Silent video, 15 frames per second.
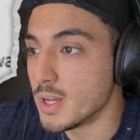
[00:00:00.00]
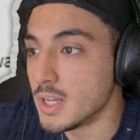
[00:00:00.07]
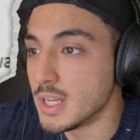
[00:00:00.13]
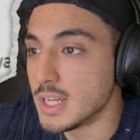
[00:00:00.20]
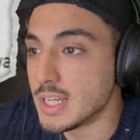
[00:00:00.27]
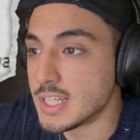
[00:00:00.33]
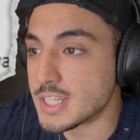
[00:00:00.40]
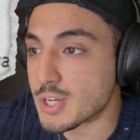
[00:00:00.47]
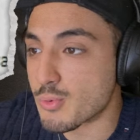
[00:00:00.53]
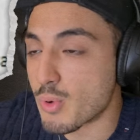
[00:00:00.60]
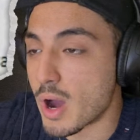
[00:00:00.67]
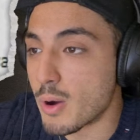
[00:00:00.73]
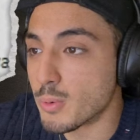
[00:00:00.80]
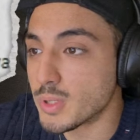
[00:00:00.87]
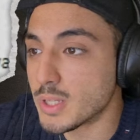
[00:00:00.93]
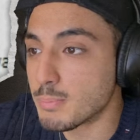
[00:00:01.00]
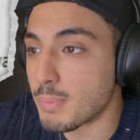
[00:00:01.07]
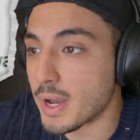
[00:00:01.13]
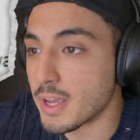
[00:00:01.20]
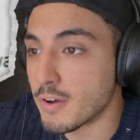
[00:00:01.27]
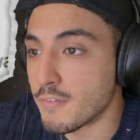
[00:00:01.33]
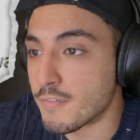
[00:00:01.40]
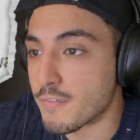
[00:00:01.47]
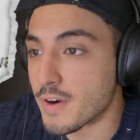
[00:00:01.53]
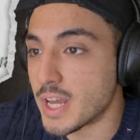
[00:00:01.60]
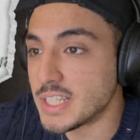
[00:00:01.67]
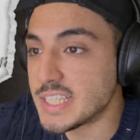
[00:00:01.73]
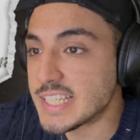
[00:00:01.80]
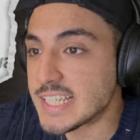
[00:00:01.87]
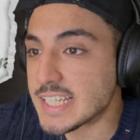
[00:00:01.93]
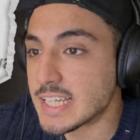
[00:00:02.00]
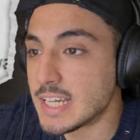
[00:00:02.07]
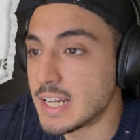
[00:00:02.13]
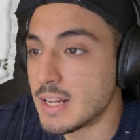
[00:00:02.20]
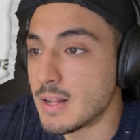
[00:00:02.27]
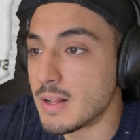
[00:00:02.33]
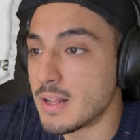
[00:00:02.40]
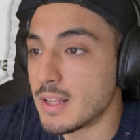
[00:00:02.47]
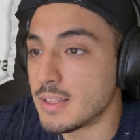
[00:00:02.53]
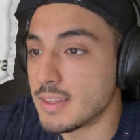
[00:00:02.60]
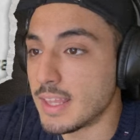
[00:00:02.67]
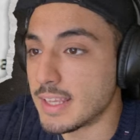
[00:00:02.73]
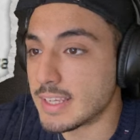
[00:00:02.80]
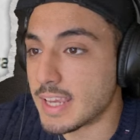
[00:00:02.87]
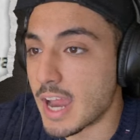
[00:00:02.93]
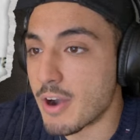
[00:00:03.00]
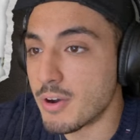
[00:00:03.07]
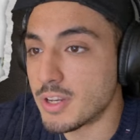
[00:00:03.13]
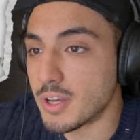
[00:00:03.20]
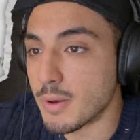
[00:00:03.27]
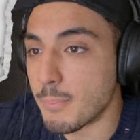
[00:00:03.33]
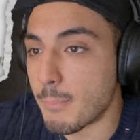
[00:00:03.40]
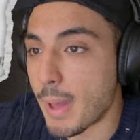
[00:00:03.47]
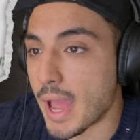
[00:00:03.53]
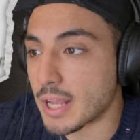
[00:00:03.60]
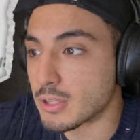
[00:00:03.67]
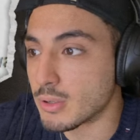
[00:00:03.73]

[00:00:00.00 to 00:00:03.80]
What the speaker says: Surrounded by her friends, they carried her back to her